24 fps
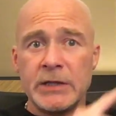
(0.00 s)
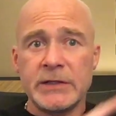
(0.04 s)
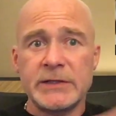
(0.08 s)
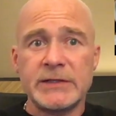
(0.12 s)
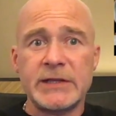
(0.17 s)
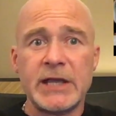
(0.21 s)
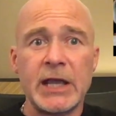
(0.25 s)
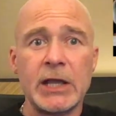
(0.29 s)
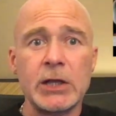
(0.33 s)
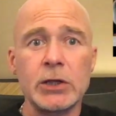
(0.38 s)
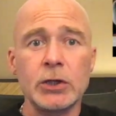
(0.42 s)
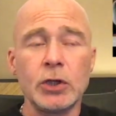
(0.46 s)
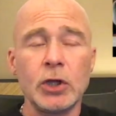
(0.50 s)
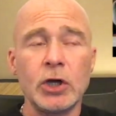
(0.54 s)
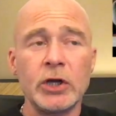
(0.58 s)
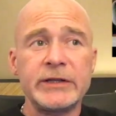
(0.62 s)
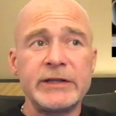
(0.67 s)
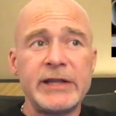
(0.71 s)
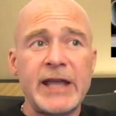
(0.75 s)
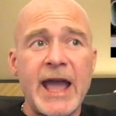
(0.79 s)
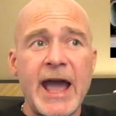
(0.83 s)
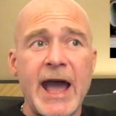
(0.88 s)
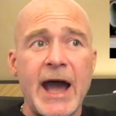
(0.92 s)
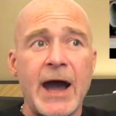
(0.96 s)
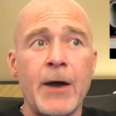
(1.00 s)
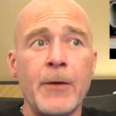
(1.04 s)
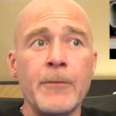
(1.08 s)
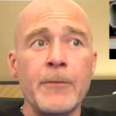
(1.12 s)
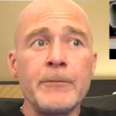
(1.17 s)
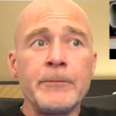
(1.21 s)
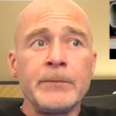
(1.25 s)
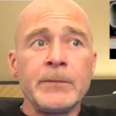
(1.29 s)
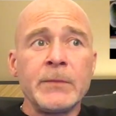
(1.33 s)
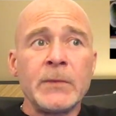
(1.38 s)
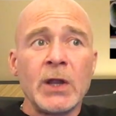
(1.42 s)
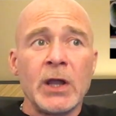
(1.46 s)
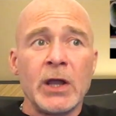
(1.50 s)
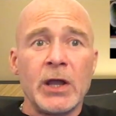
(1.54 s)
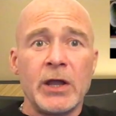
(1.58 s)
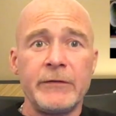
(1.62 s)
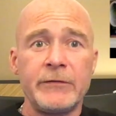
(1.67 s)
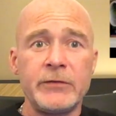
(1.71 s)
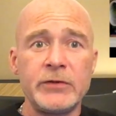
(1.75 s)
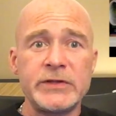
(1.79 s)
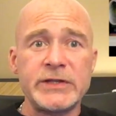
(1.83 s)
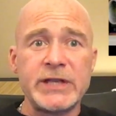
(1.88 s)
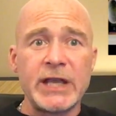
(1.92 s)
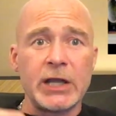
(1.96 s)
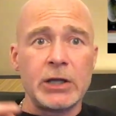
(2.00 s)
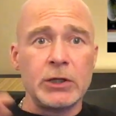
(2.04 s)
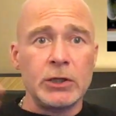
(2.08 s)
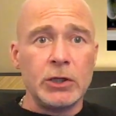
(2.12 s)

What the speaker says: Take a look now. If you take